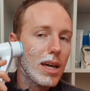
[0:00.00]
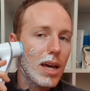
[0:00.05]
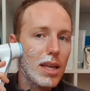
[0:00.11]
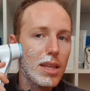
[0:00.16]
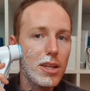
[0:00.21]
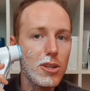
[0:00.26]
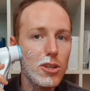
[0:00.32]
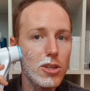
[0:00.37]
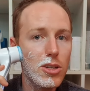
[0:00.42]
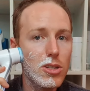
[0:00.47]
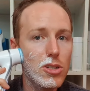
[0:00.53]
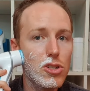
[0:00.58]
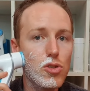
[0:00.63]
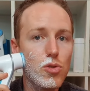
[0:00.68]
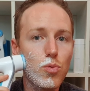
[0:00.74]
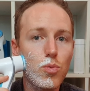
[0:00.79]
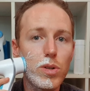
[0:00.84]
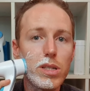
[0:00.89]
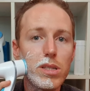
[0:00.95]
And then you can
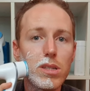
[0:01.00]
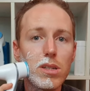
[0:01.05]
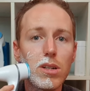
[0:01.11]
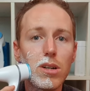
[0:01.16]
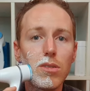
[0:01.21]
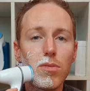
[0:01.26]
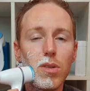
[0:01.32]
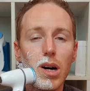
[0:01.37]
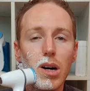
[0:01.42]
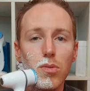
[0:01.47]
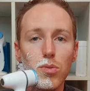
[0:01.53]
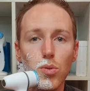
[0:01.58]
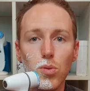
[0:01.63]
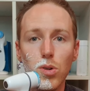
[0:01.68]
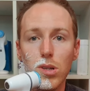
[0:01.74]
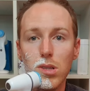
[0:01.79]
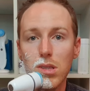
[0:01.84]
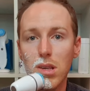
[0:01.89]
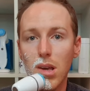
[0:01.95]
just rinse it off
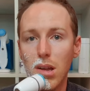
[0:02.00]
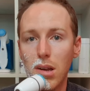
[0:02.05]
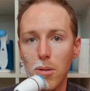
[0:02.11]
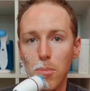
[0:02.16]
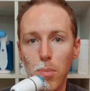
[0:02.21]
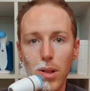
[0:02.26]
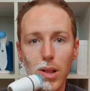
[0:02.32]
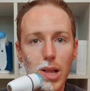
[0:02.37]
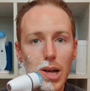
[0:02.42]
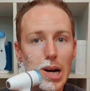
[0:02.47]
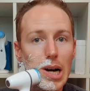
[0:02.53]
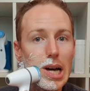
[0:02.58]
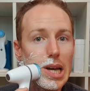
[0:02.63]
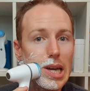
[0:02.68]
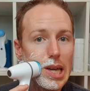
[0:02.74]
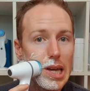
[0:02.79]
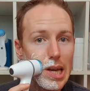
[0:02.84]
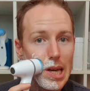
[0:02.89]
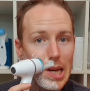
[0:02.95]
afterwards and
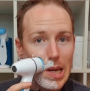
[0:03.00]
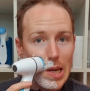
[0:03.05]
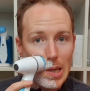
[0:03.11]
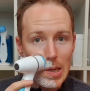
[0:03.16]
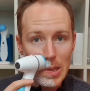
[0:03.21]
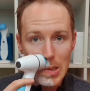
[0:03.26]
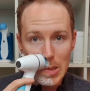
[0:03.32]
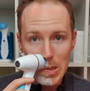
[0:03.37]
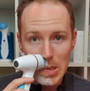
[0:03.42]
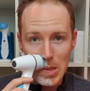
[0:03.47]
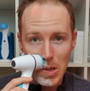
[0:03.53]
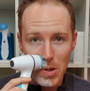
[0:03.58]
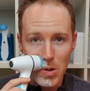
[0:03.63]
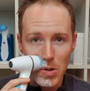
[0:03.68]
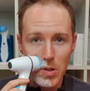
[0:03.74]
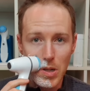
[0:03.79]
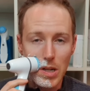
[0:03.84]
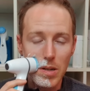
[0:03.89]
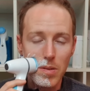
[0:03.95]
apply a
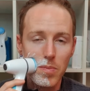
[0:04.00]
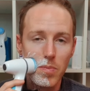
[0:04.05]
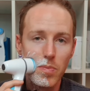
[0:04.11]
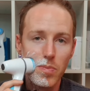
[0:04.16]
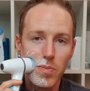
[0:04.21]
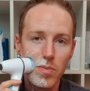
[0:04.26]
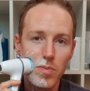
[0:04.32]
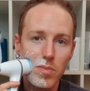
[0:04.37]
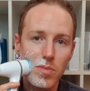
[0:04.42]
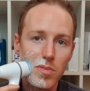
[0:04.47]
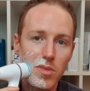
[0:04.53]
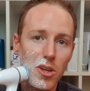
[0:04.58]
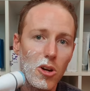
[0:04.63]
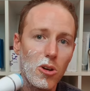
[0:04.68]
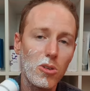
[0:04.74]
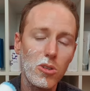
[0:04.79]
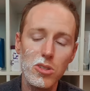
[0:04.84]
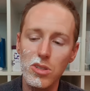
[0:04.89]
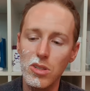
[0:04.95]
toner.
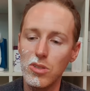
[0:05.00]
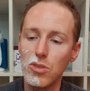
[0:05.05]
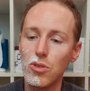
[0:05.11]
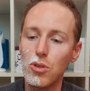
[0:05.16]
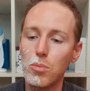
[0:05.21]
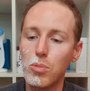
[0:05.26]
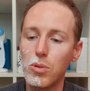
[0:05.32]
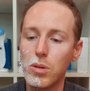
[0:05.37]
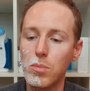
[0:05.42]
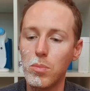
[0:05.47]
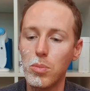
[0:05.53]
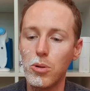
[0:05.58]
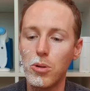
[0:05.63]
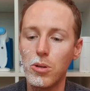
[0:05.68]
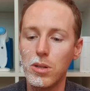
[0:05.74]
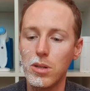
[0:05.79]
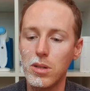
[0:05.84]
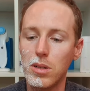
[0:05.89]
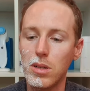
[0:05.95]
Toners are super
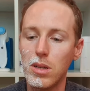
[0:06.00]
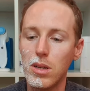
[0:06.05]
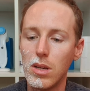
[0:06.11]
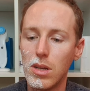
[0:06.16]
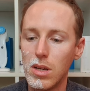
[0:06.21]
important